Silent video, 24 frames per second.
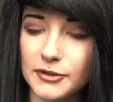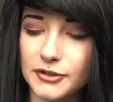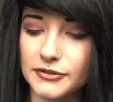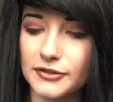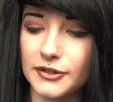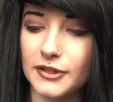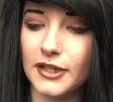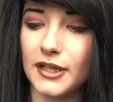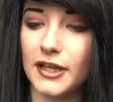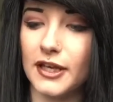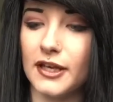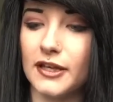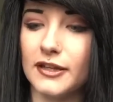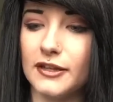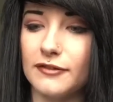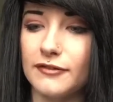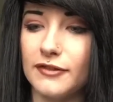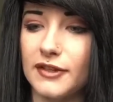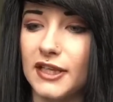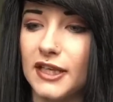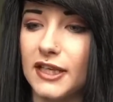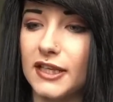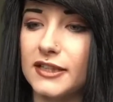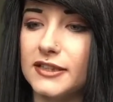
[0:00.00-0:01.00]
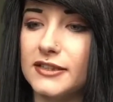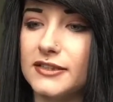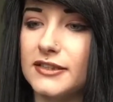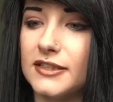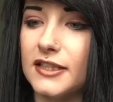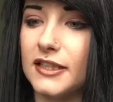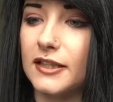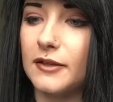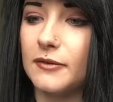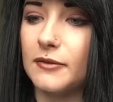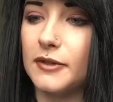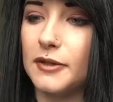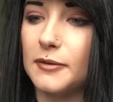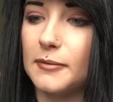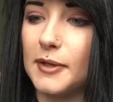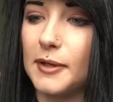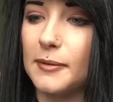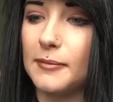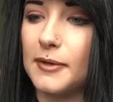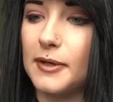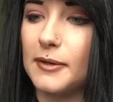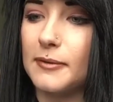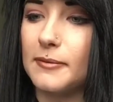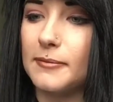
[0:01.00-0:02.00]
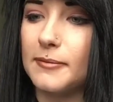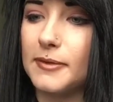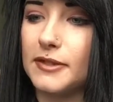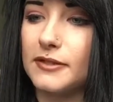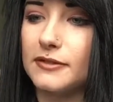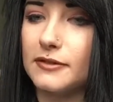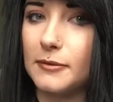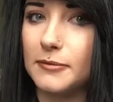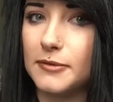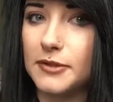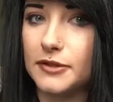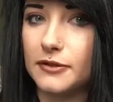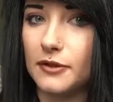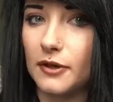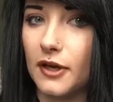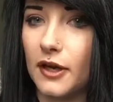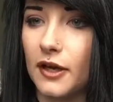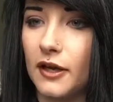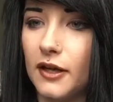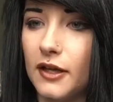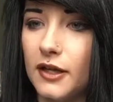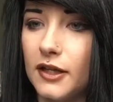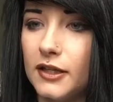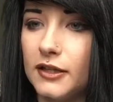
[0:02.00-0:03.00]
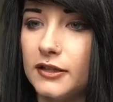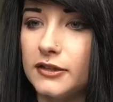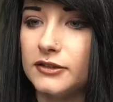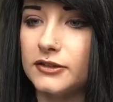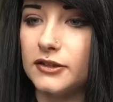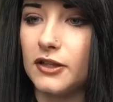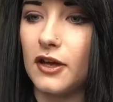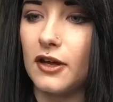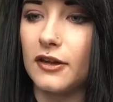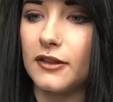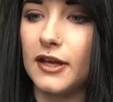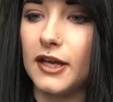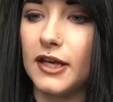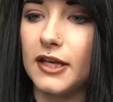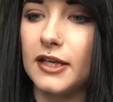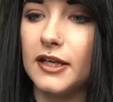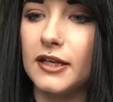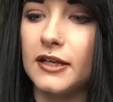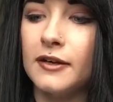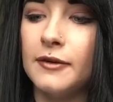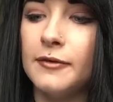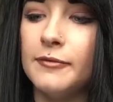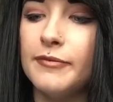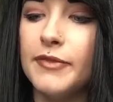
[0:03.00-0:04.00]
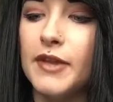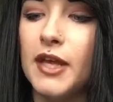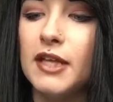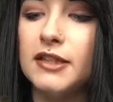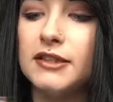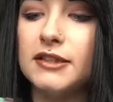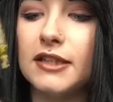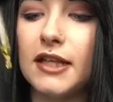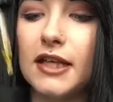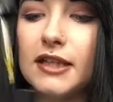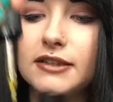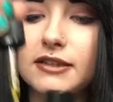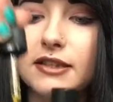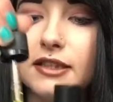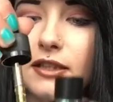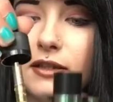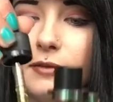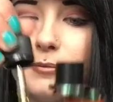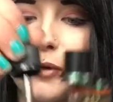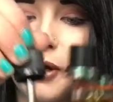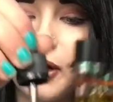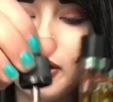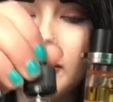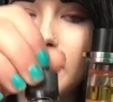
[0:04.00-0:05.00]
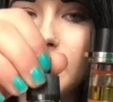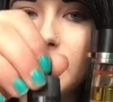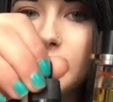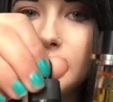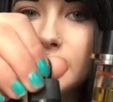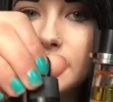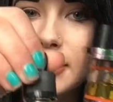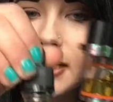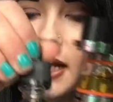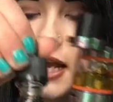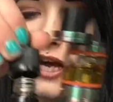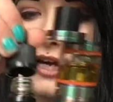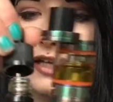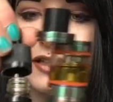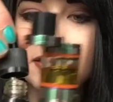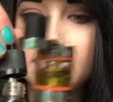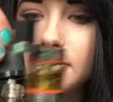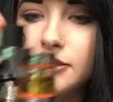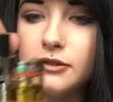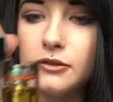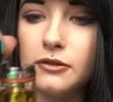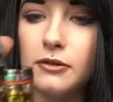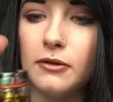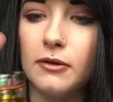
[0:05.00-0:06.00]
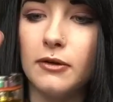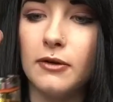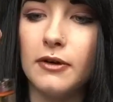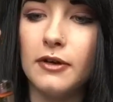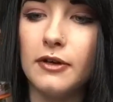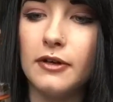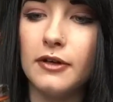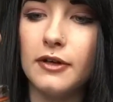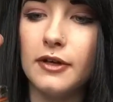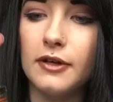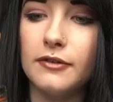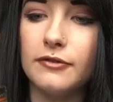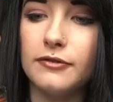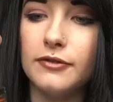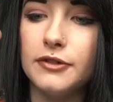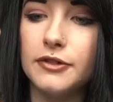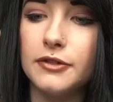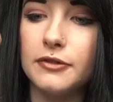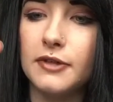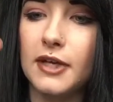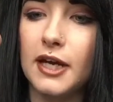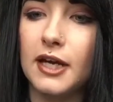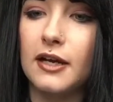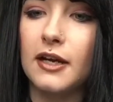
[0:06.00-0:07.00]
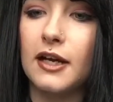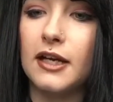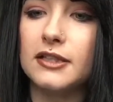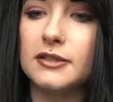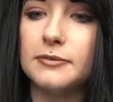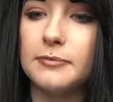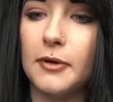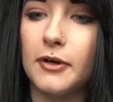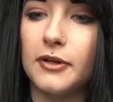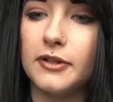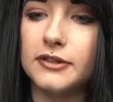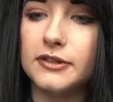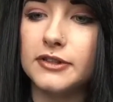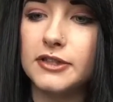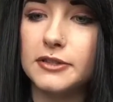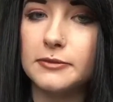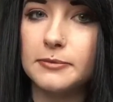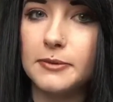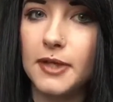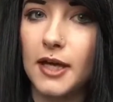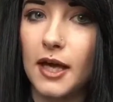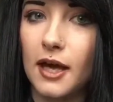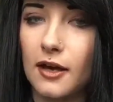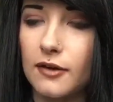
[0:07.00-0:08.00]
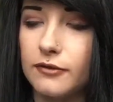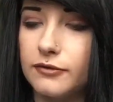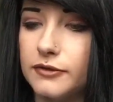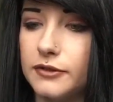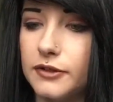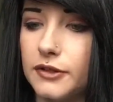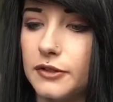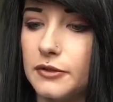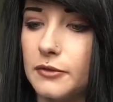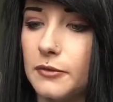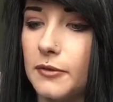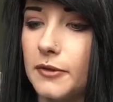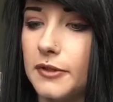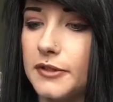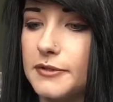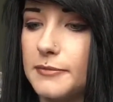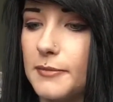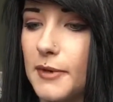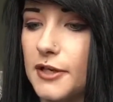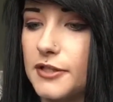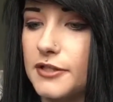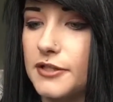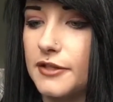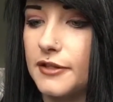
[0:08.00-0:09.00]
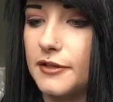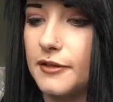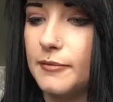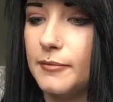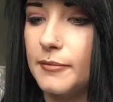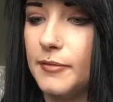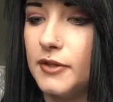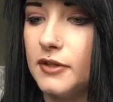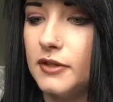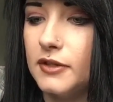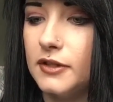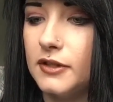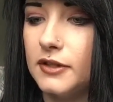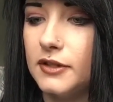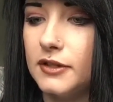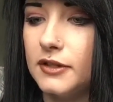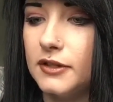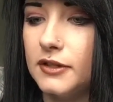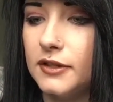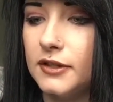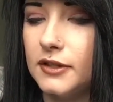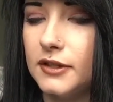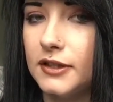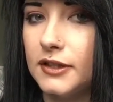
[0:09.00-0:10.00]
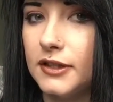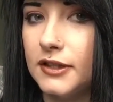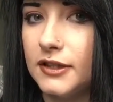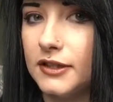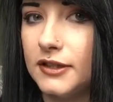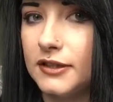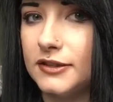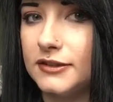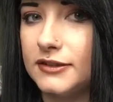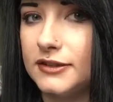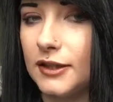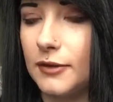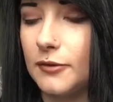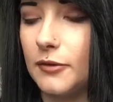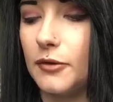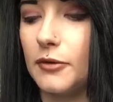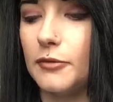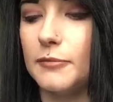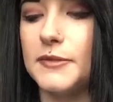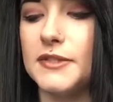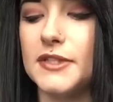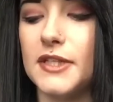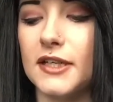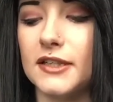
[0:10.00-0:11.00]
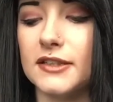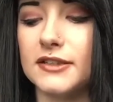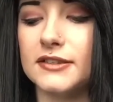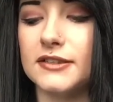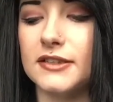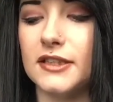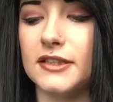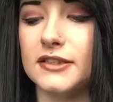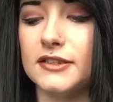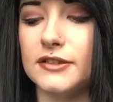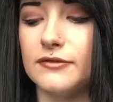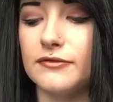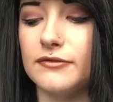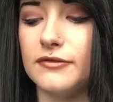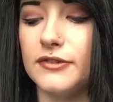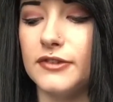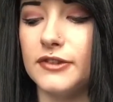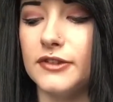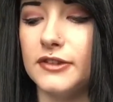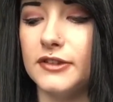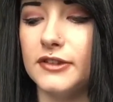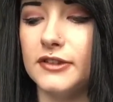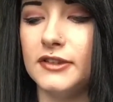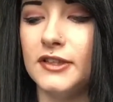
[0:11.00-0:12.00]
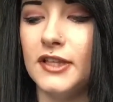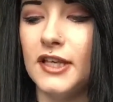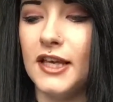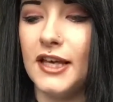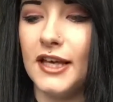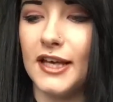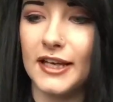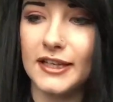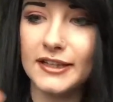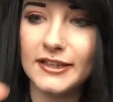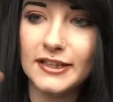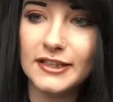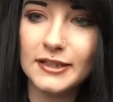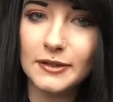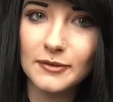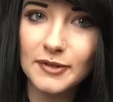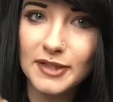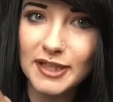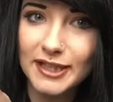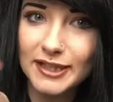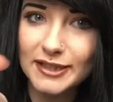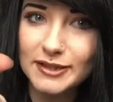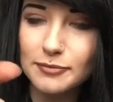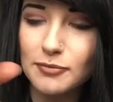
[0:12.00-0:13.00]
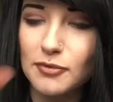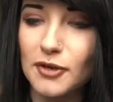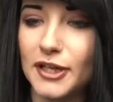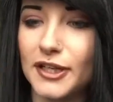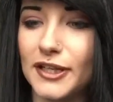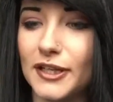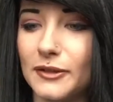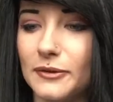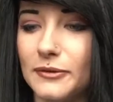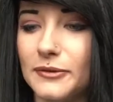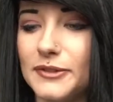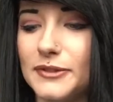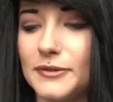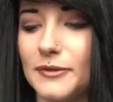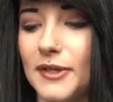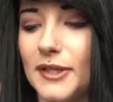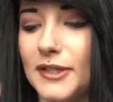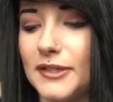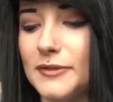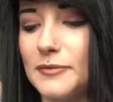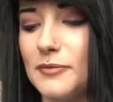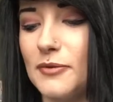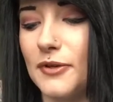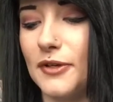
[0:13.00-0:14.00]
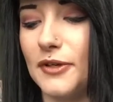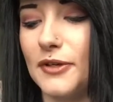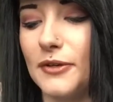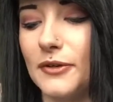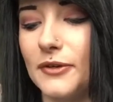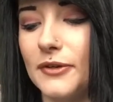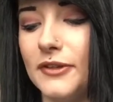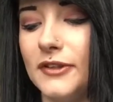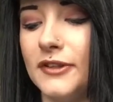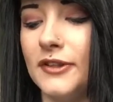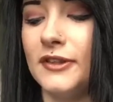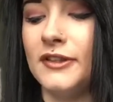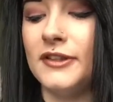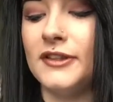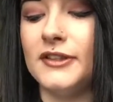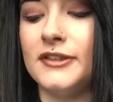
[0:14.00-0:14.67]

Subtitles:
using the V8 stick with the big baby piece, so I'm just gonna slot that in. It's a nice little bottle, glass, so if you do get glass bottles, just be careful, you don't want to smash them. They'll go in your tank nice and full. And the liquid is bright yellow as well, it's pretty cool.